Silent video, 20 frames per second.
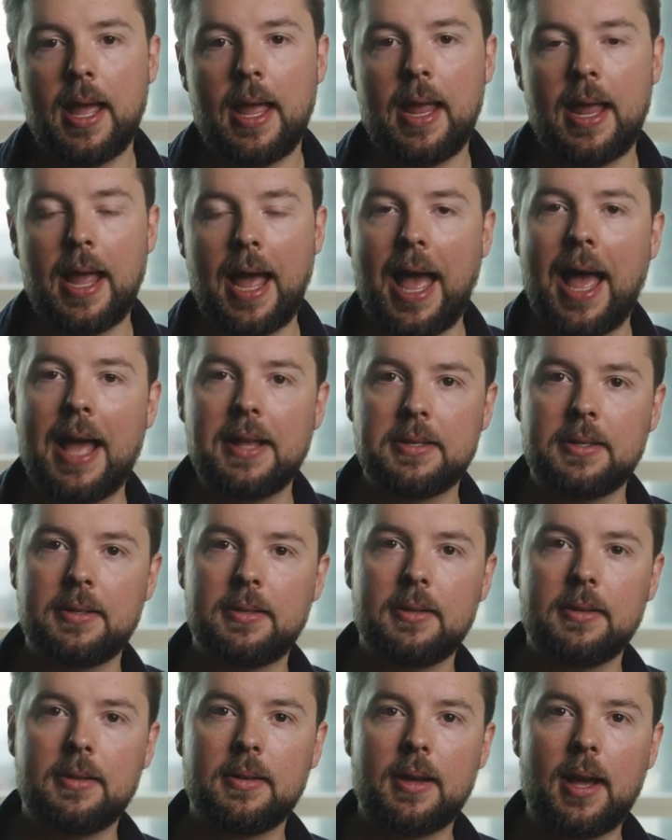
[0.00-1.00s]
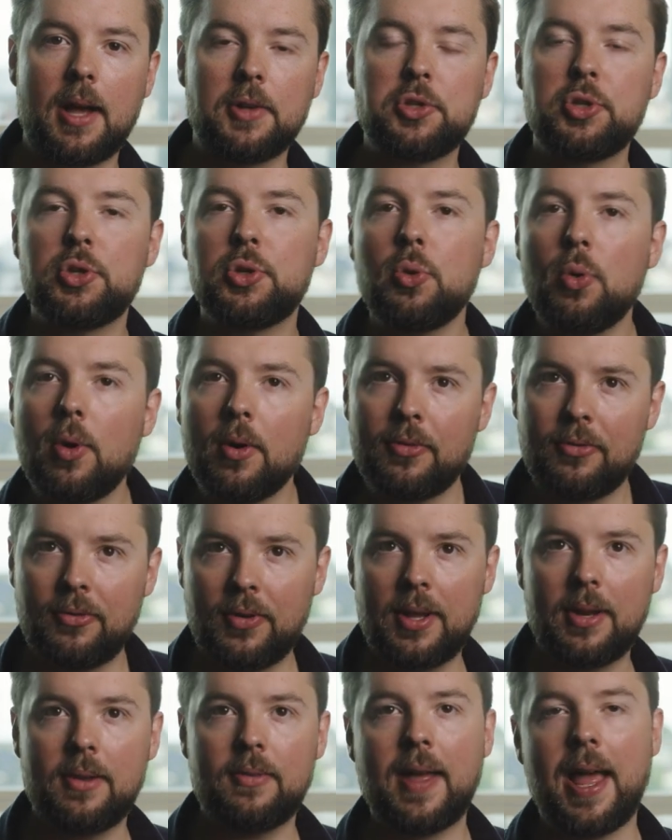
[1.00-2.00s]
It has a sort of
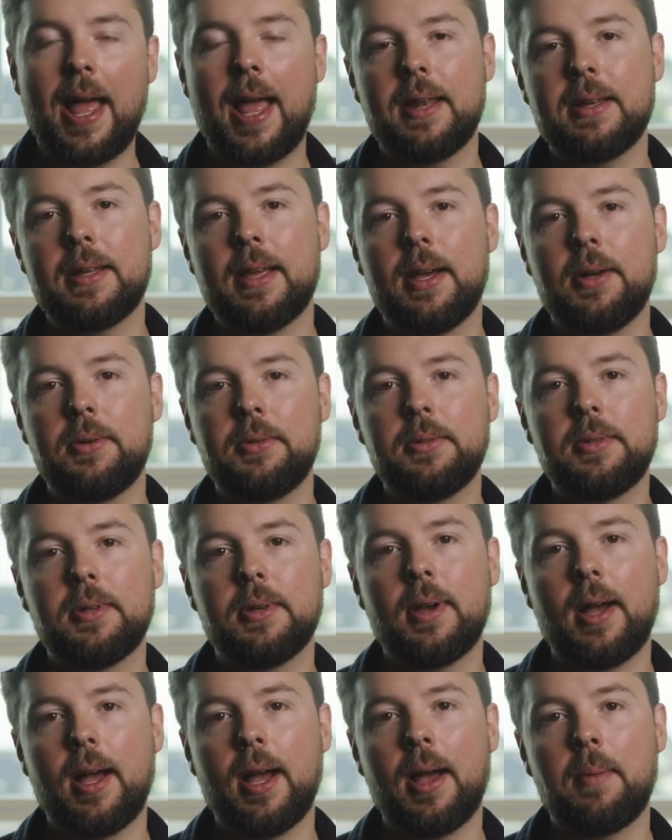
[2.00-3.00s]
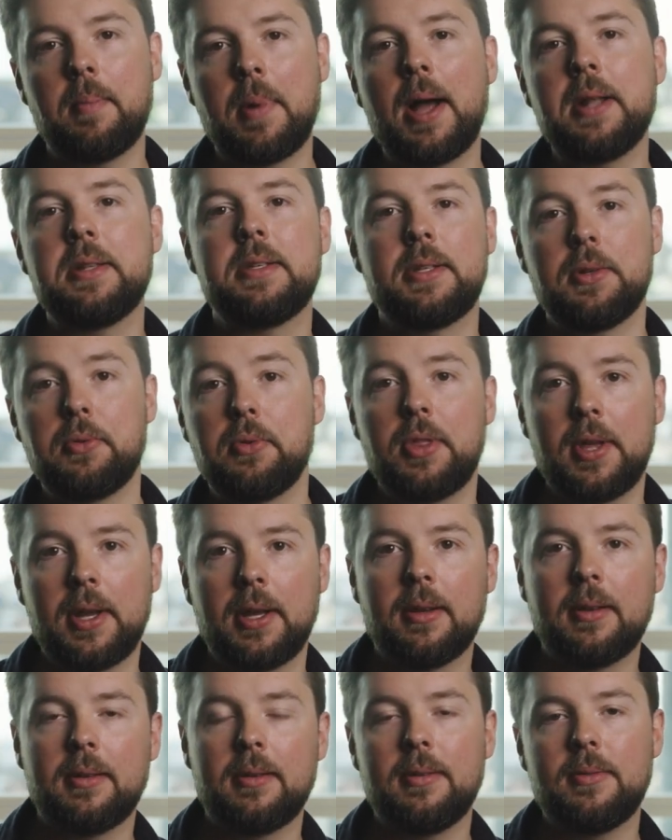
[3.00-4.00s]
feel of handheld. Um, I'd still
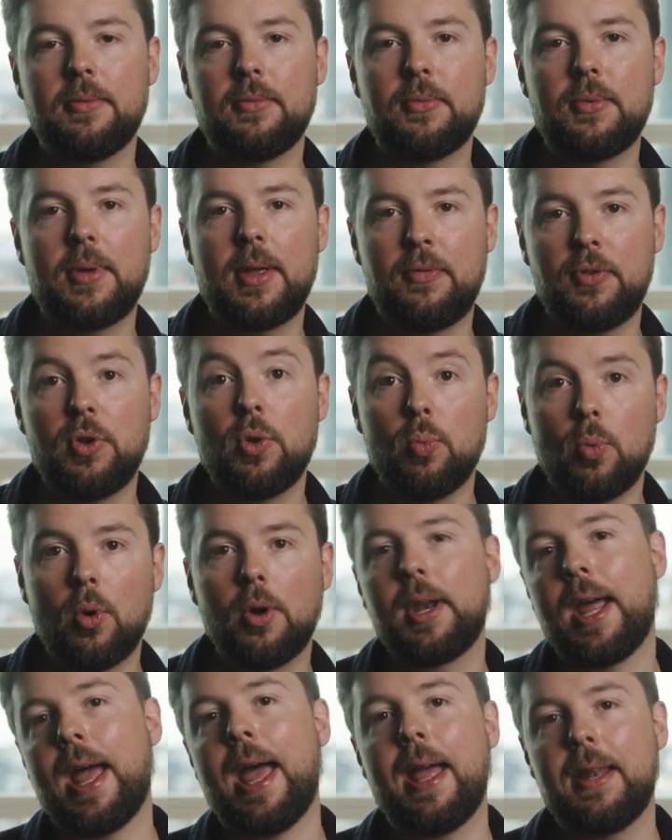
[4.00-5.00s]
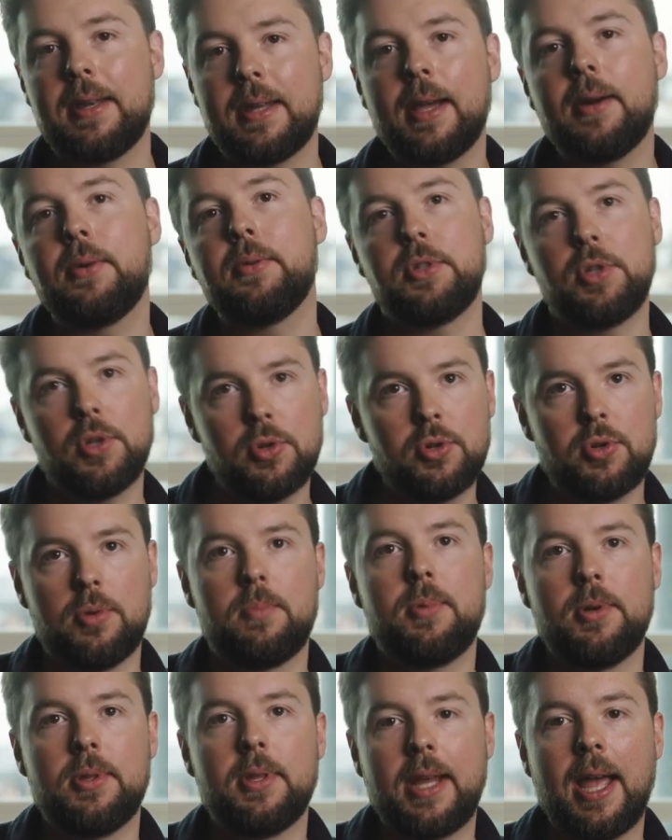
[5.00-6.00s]
think if you want handheld, you
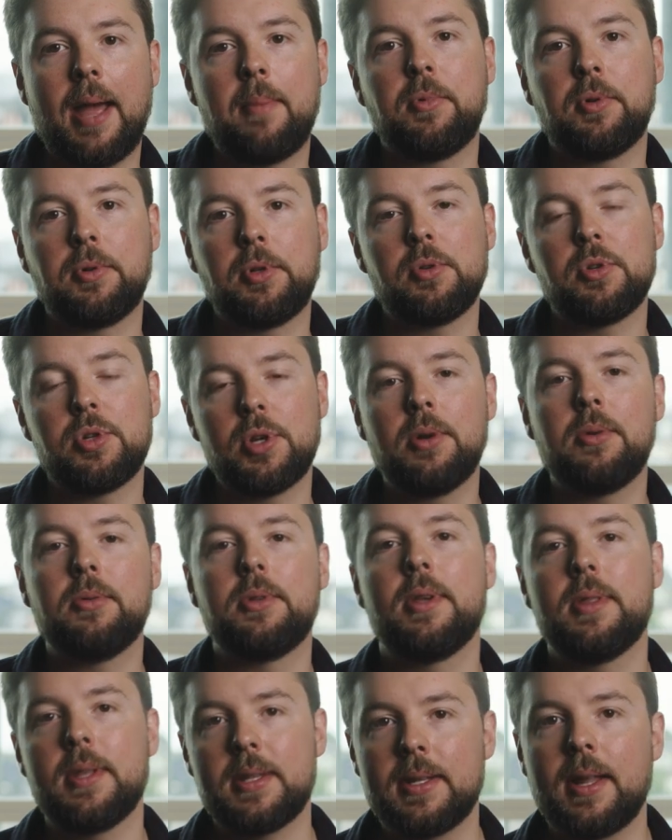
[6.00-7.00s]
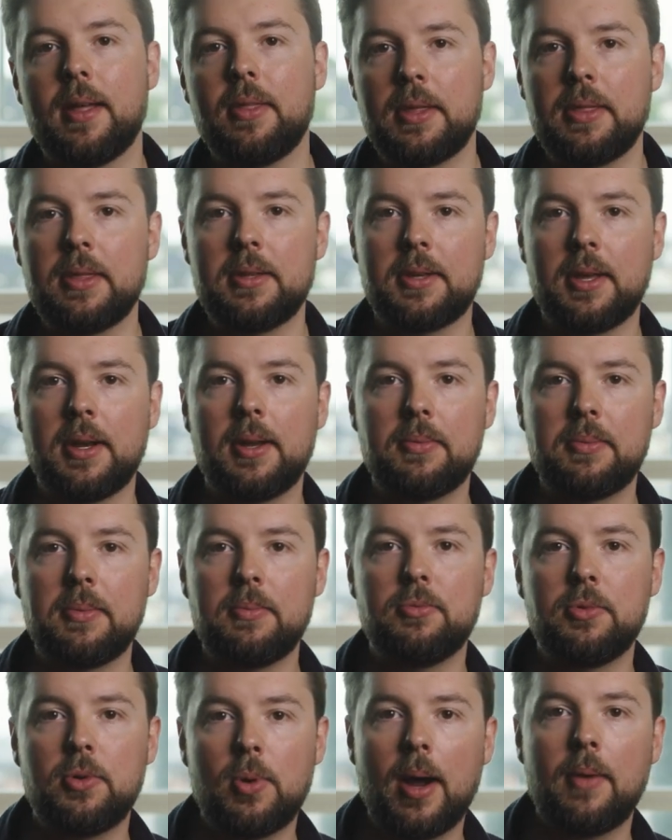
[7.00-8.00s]
should put the camera on your shoulder. There's nothing that's going to
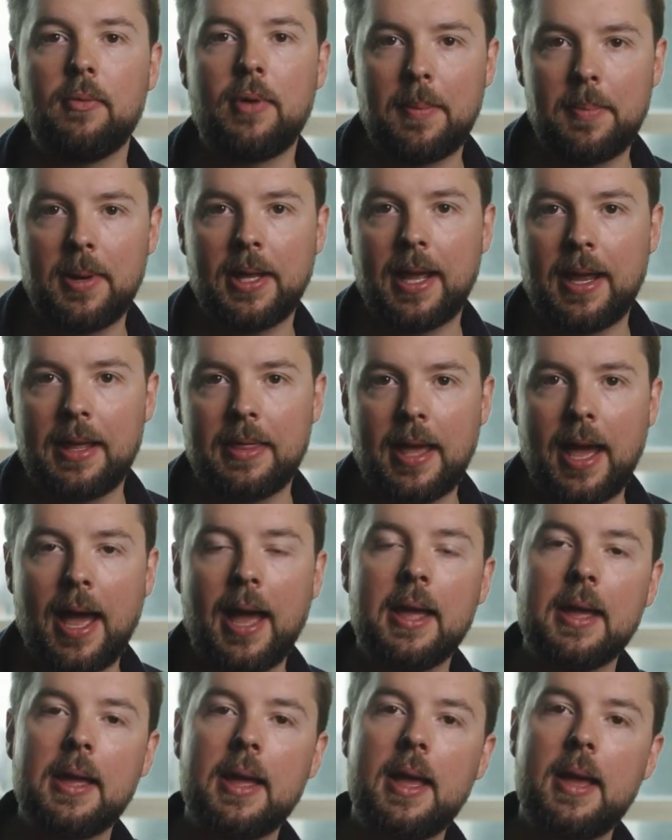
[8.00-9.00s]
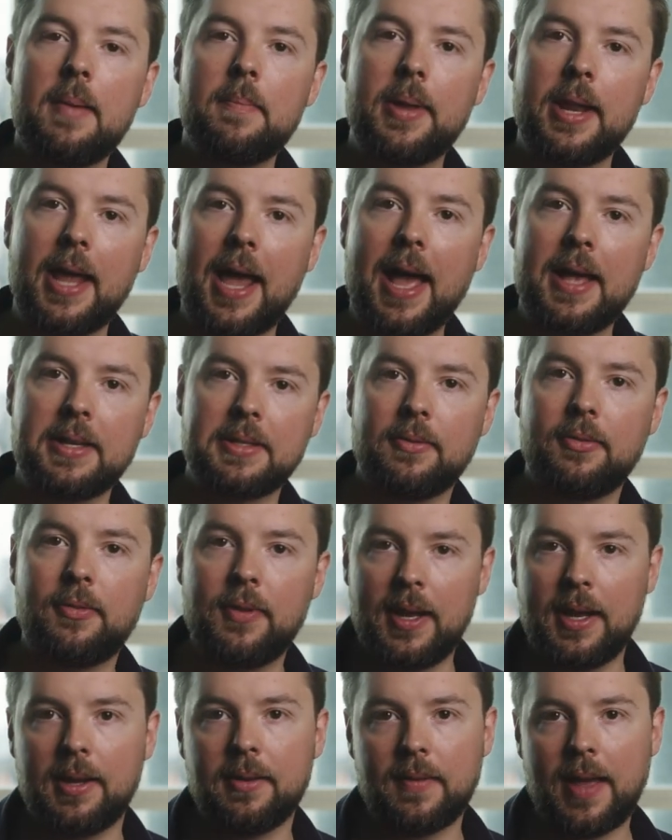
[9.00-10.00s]
quite replicate that. But it has the
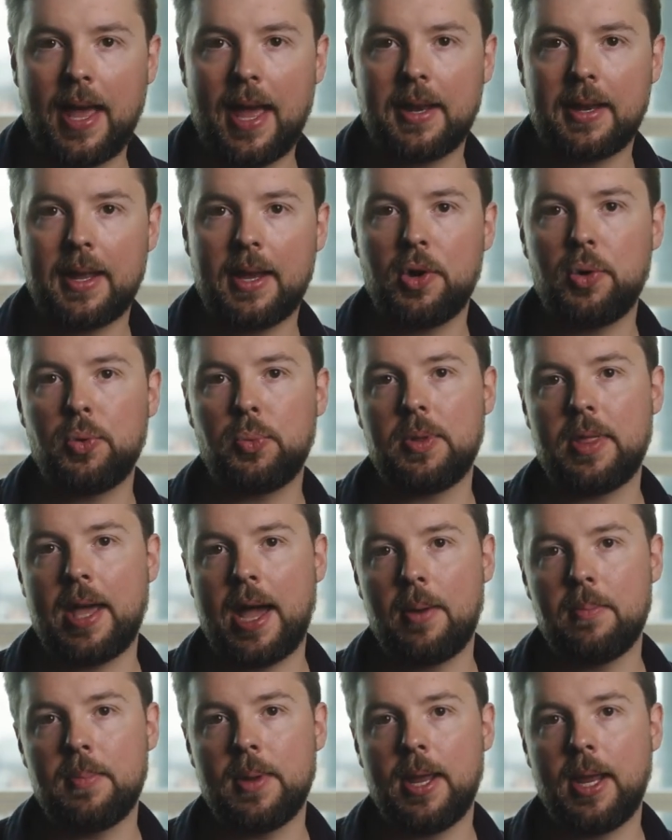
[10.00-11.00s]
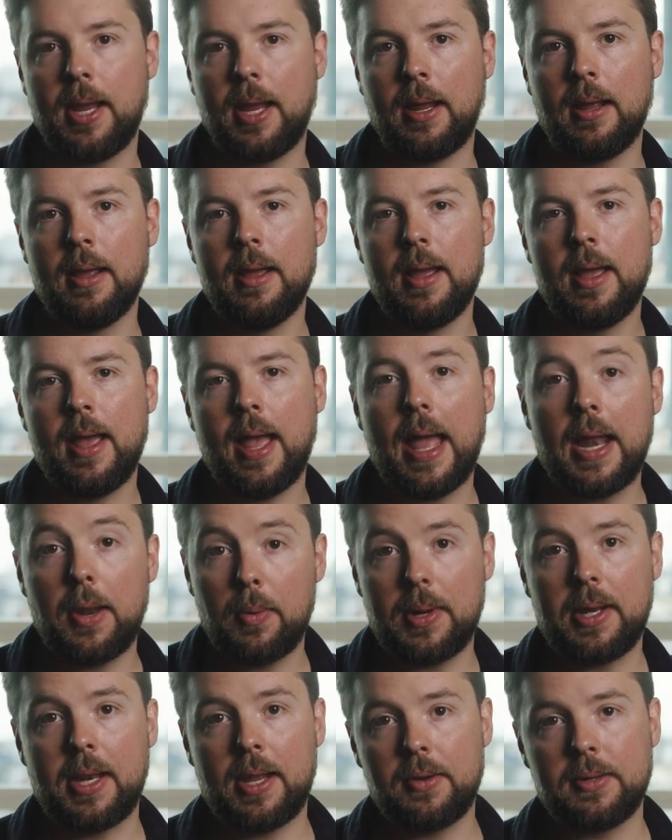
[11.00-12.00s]
feeling of handheld without being
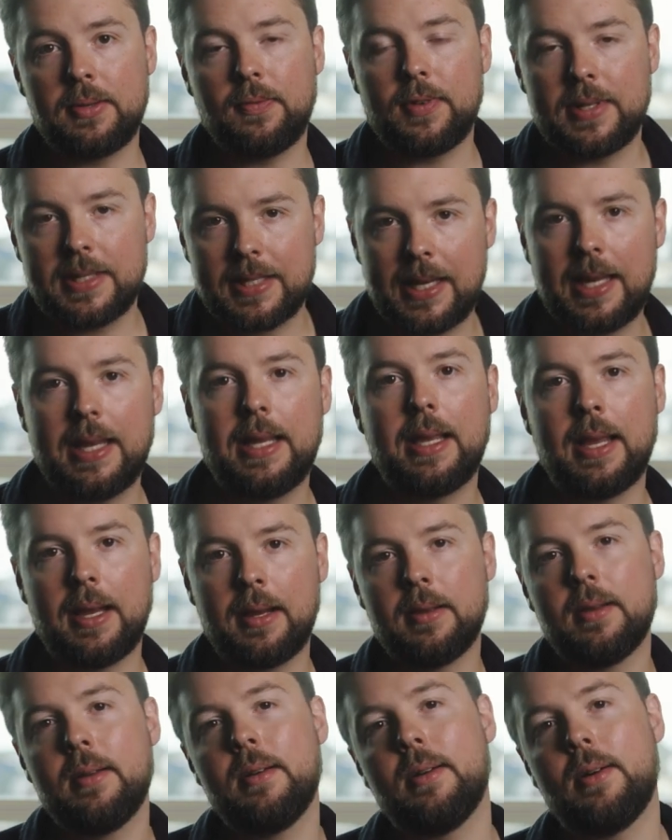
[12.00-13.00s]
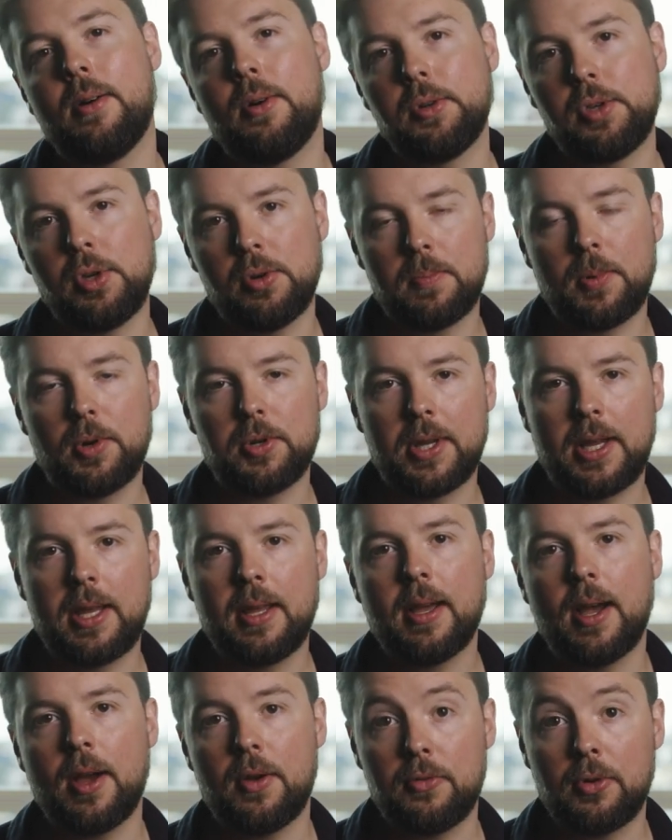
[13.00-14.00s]
anywhere near as fatiguing on your
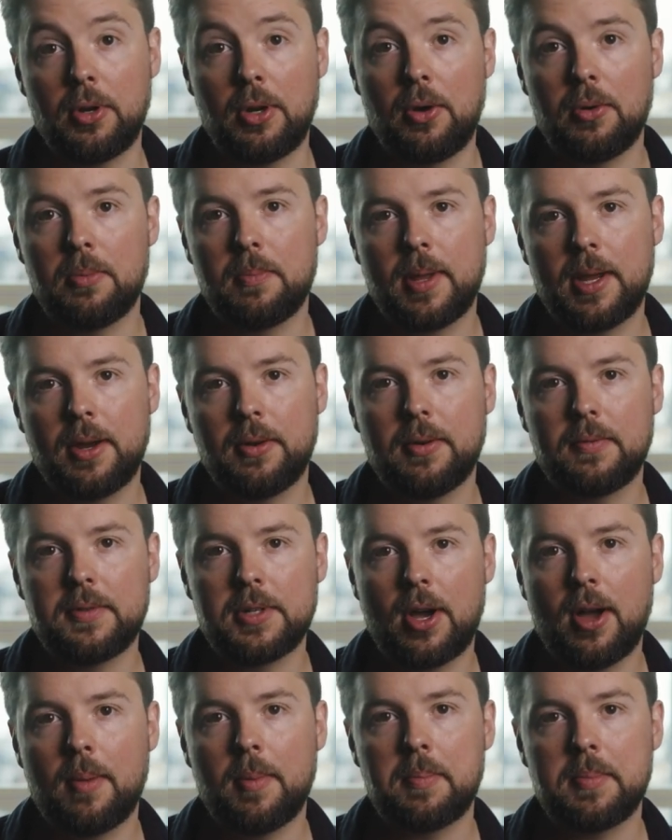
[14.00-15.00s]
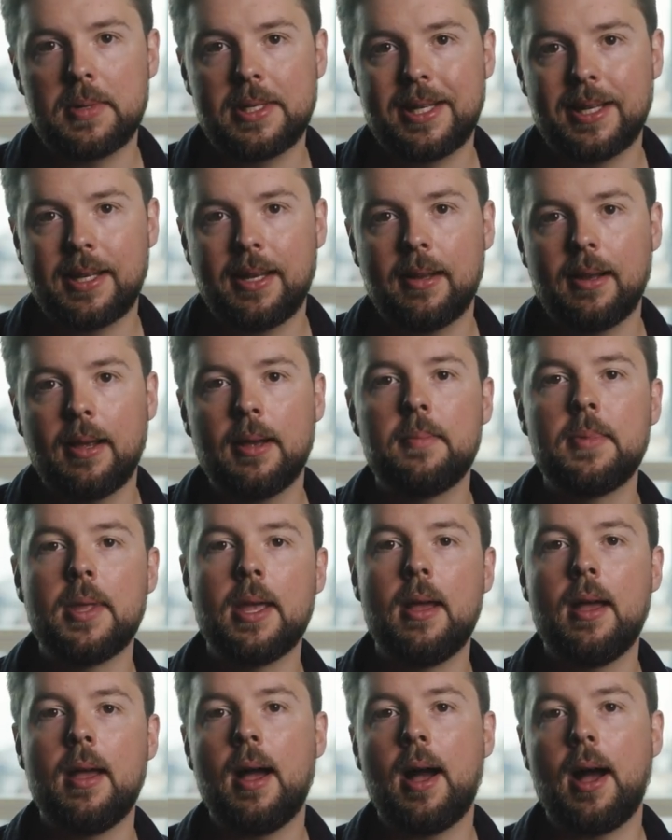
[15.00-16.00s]
body over a long period of time in particular,
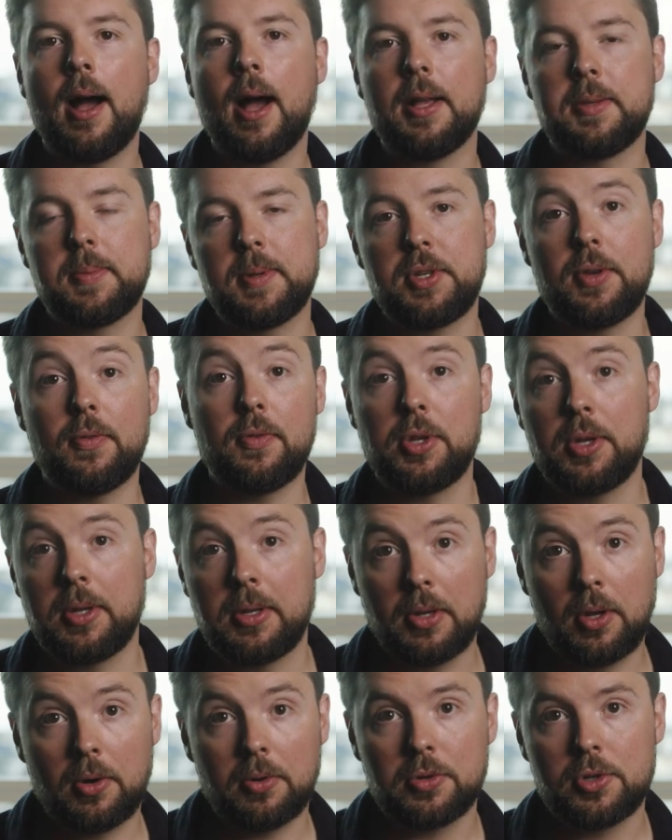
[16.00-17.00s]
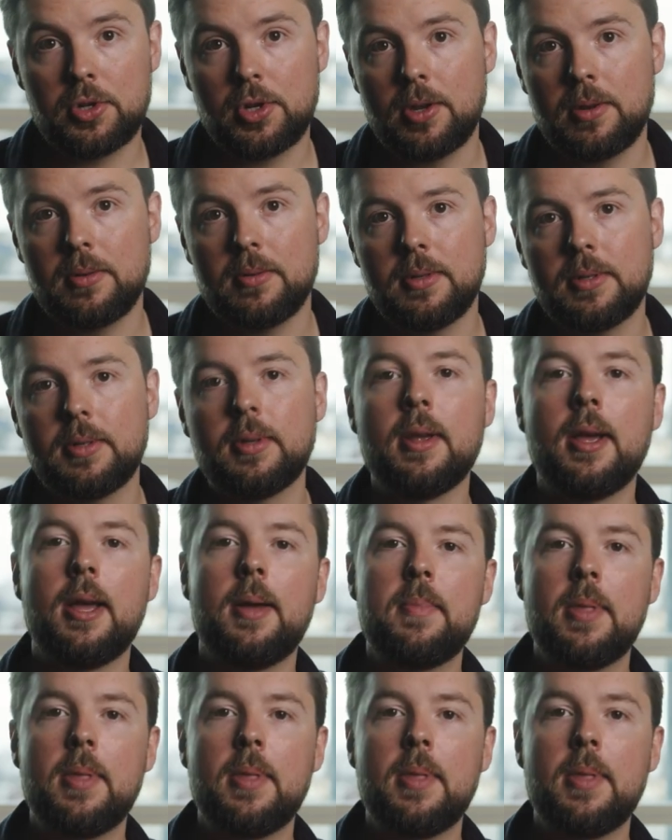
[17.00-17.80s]
uh, especially if you're doing long shoots.